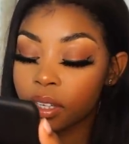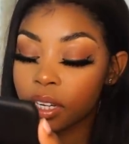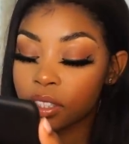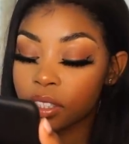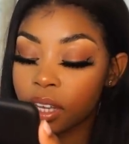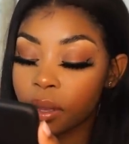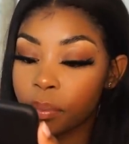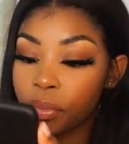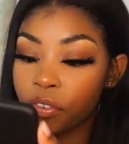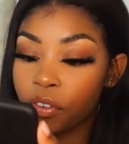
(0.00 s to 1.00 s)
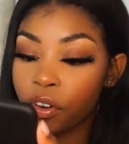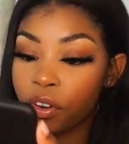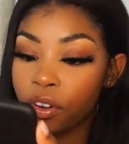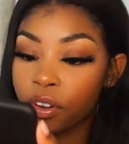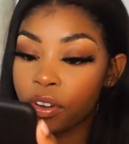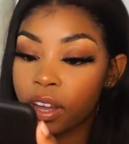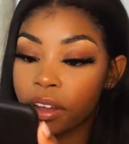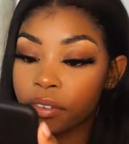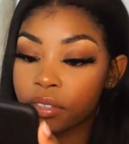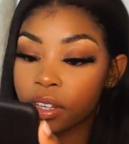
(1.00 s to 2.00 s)
Let's look at before,
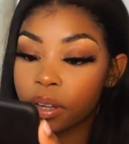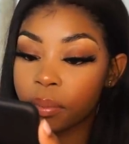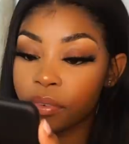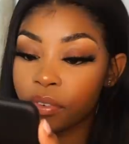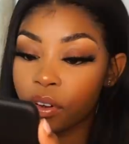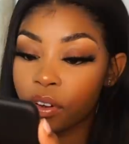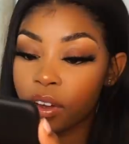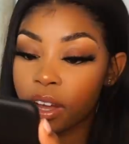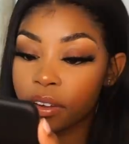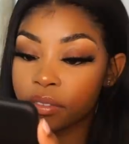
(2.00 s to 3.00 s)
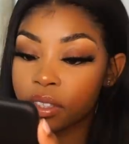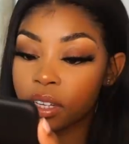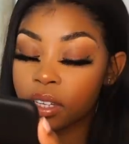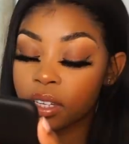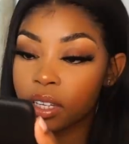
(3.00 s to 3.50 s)
after, before, after.